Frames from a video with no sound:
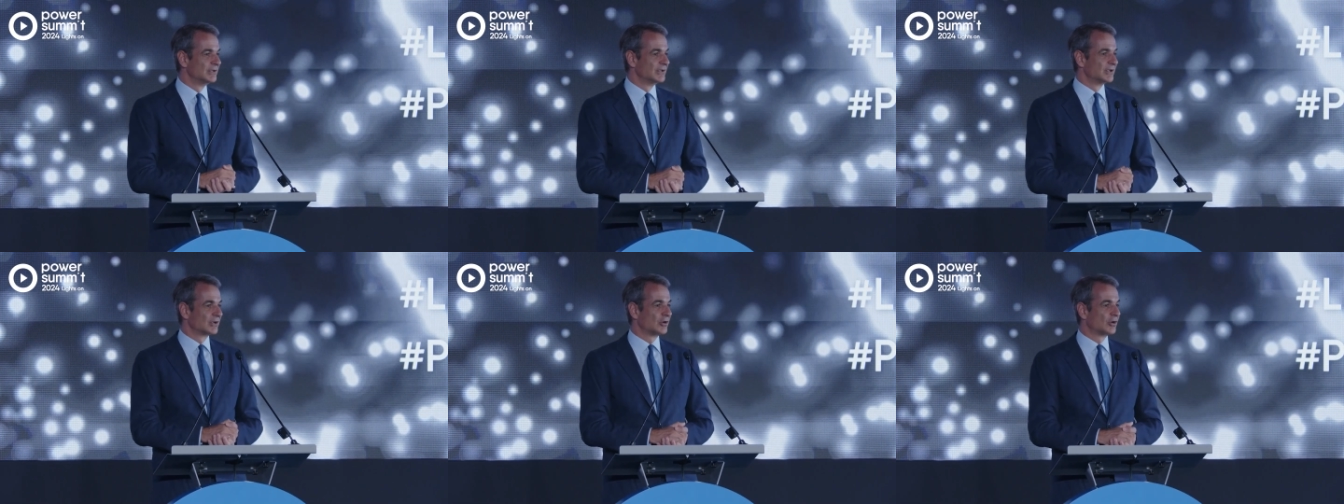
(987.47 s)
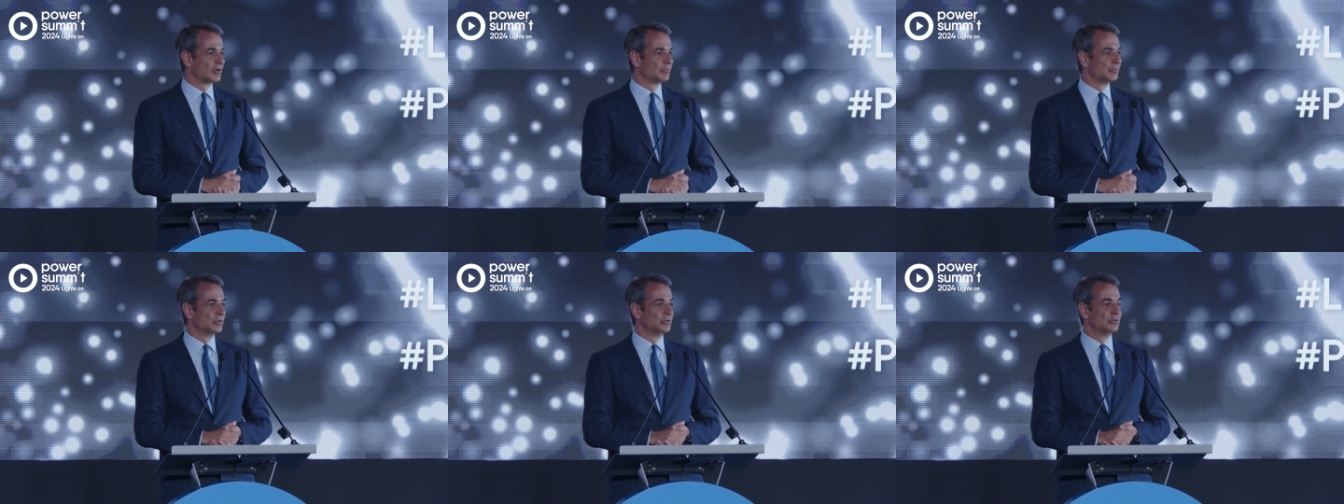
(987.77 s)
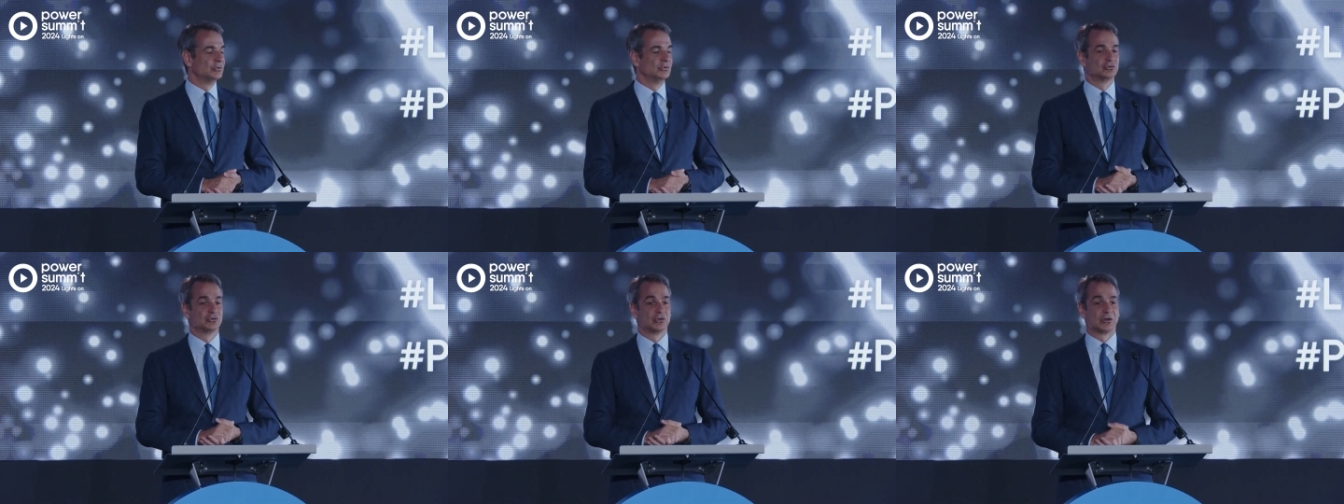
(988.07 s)
carbon
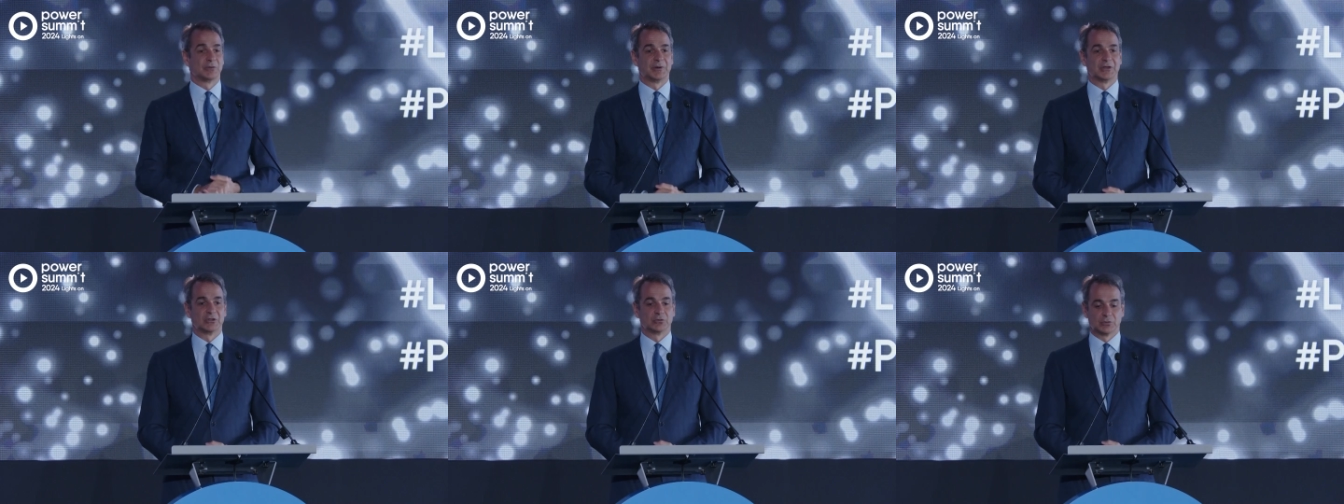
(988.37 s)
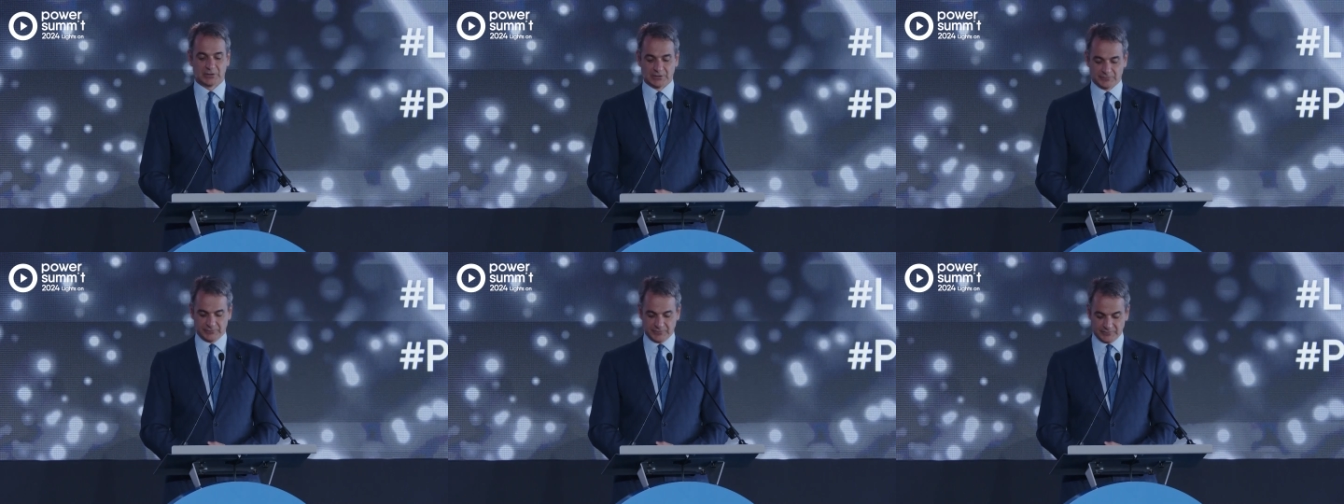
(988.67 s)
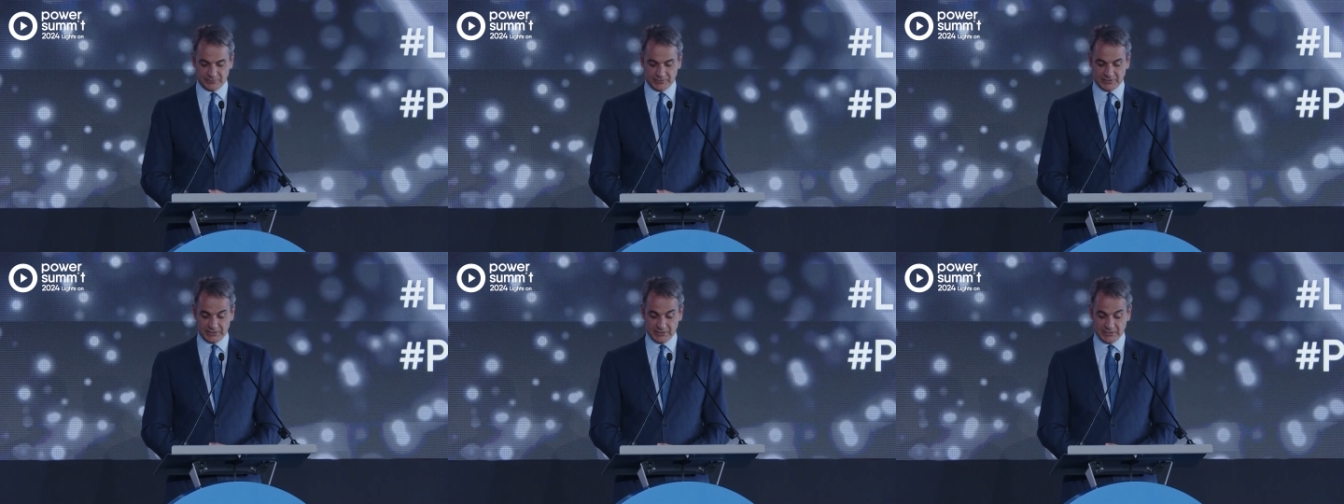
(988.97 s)
neutral by
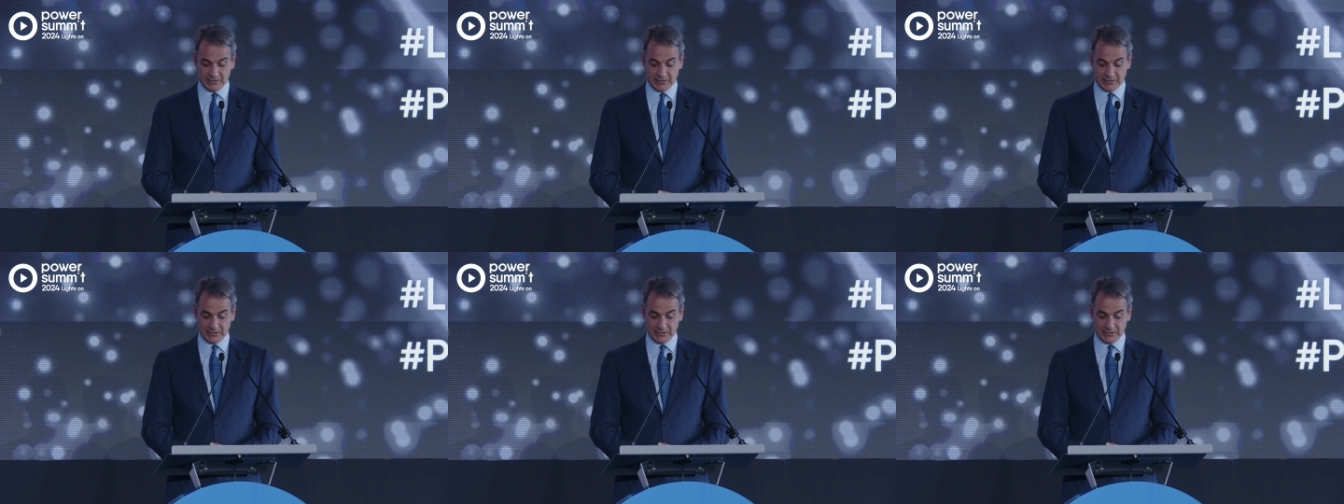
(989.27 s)
2050,